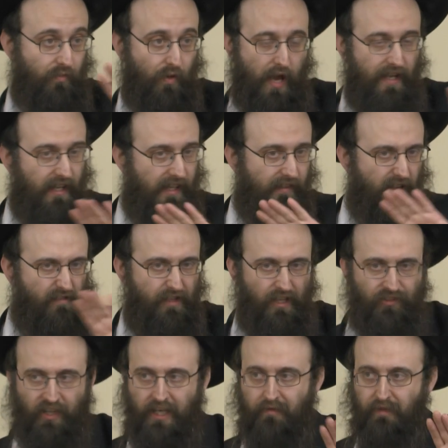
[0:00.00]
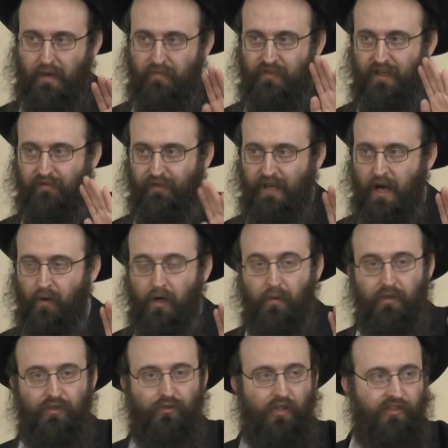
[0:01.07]
any of that term that I'm saying from now
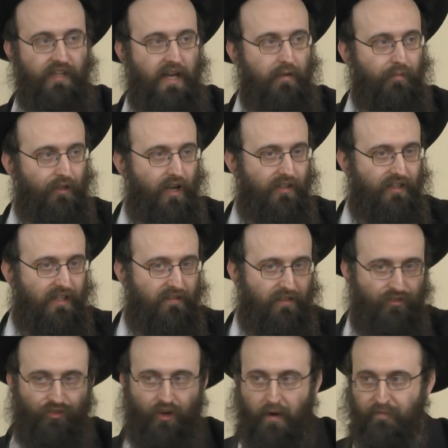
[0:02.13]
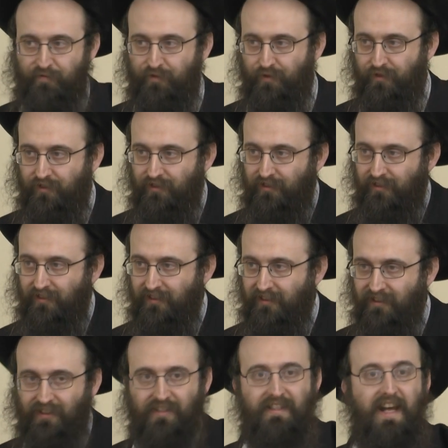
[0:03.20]
onwards does not apply to any of the sharp foods.
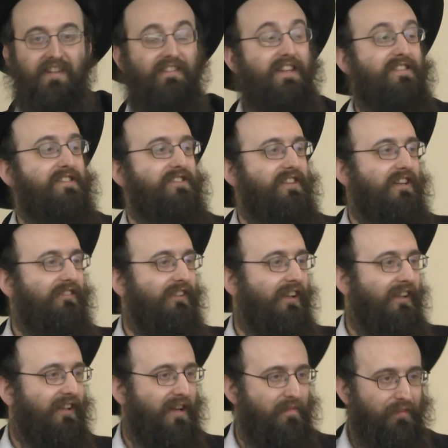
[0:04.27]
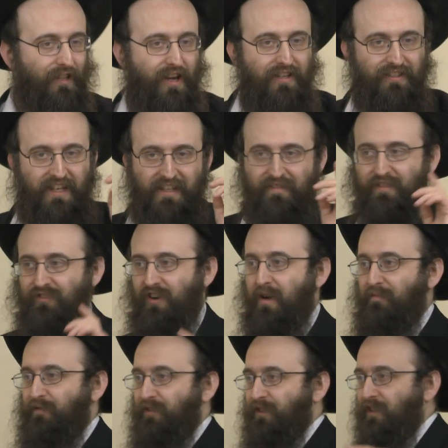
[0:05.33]
Does not necessarily apply to any of the sharp
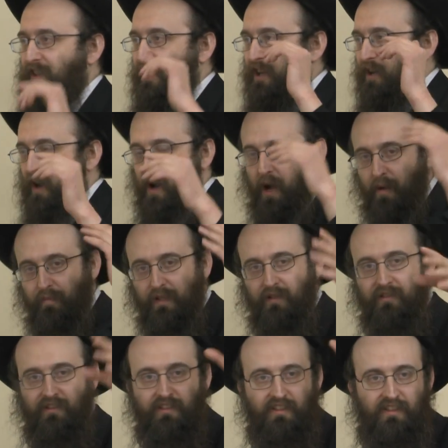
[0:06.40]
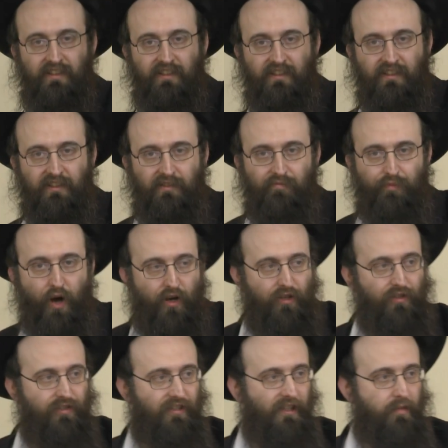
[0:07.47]
foods. I mean,
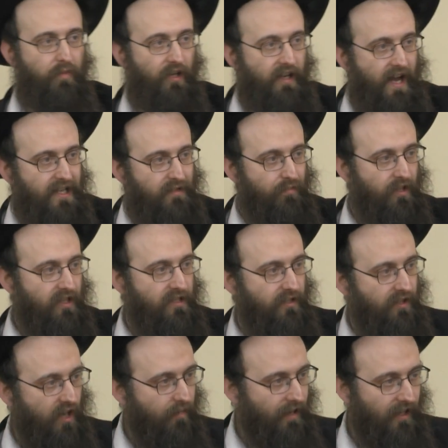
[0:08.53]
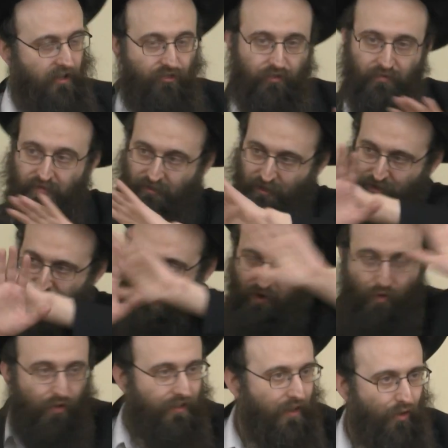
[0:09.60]
parutz, liboy gasba, iskay manashim. But
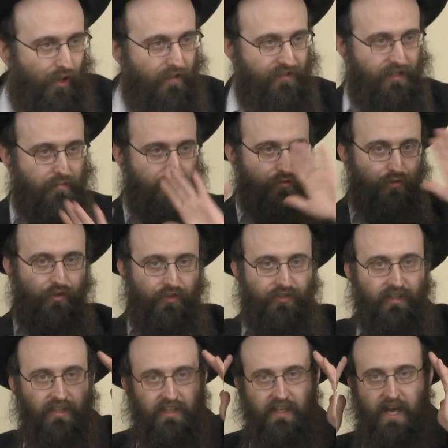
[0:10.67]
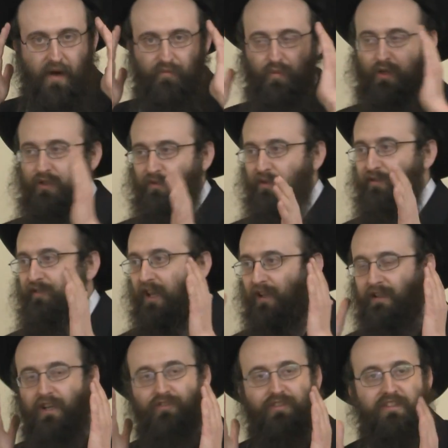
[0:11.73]
they all have separate rules. And we're
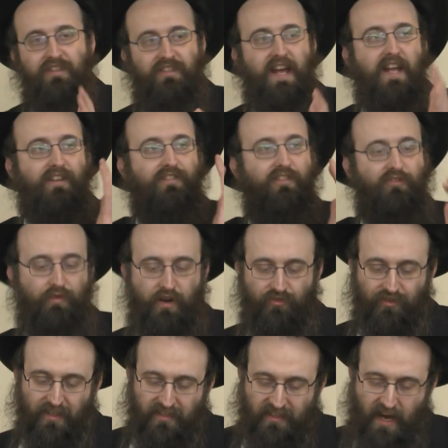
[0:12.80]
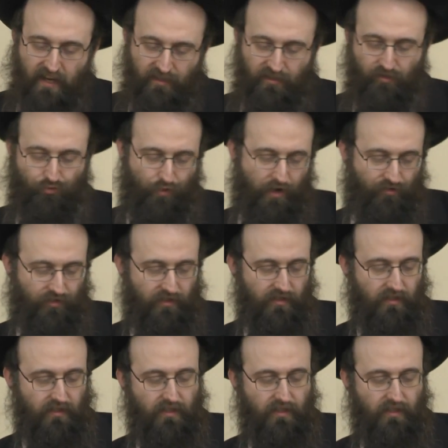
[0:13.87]
following not just a standard situation. In a standard situation,